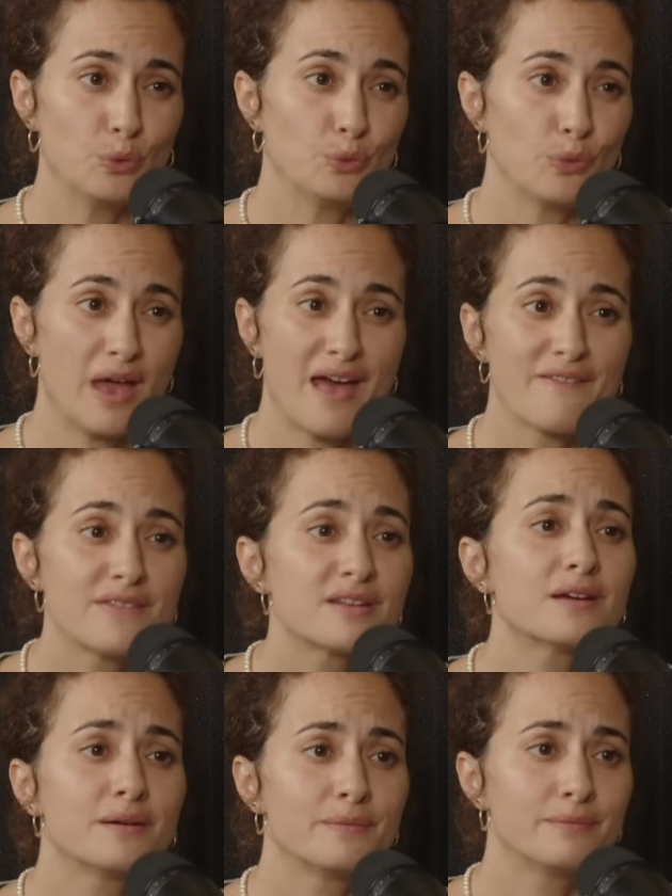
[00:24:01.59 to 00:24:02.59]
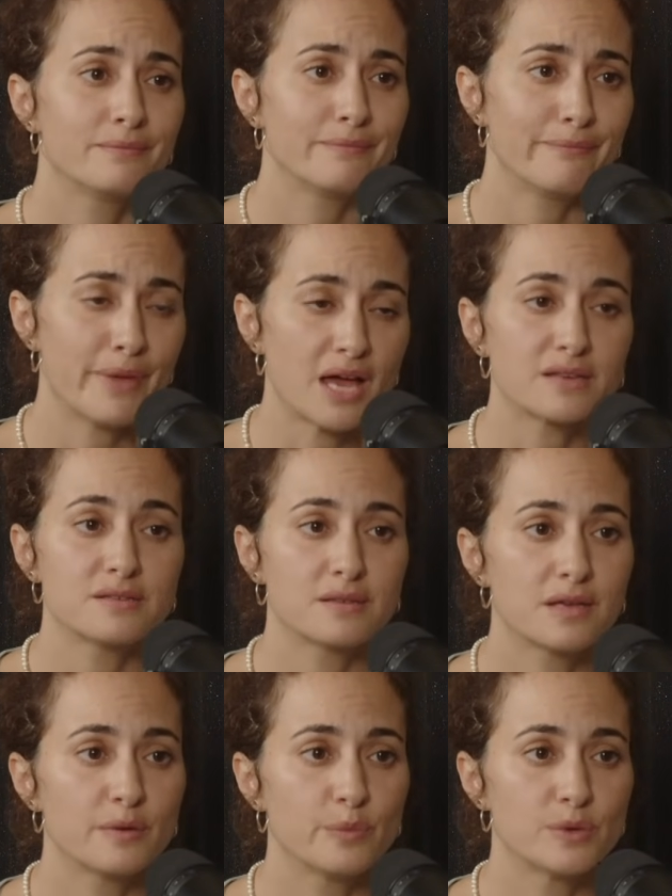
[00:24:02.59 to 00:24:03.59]
haven't come back to the
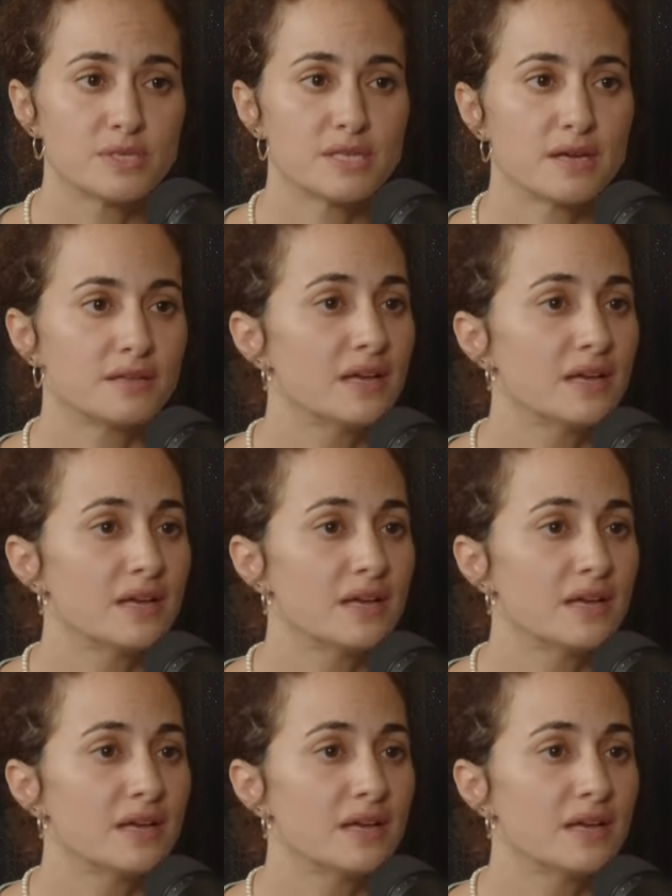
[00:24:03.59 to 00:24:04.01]
kibbutz yet.